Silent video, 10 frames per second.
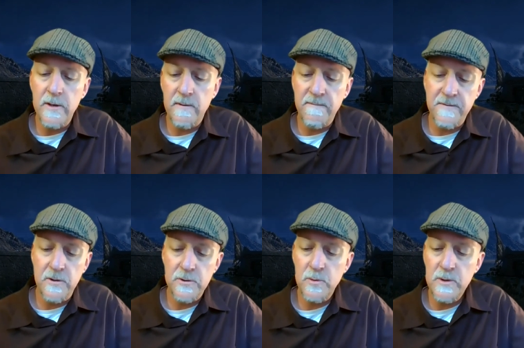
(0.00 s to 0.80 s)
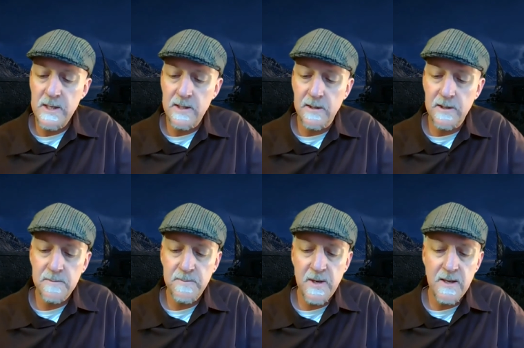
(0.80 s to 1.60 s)
Her fears were needless,
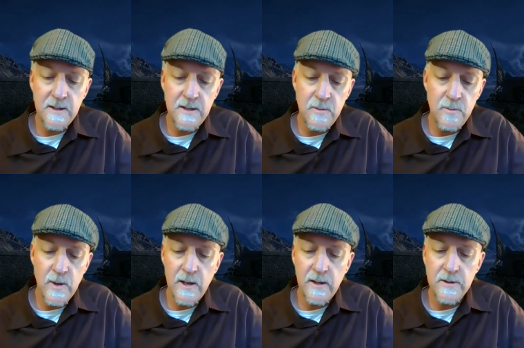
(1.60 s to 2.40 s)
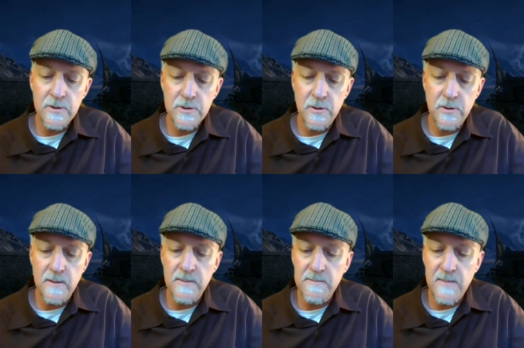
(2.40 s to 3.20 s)
but he well understood
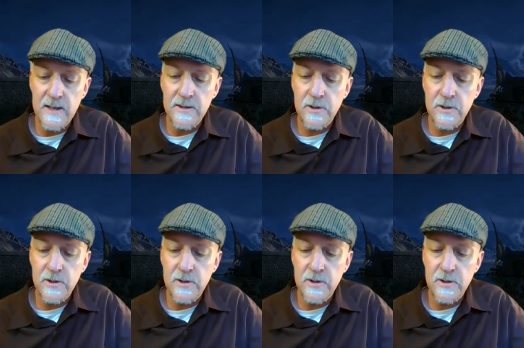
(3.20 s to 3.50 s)
them and meant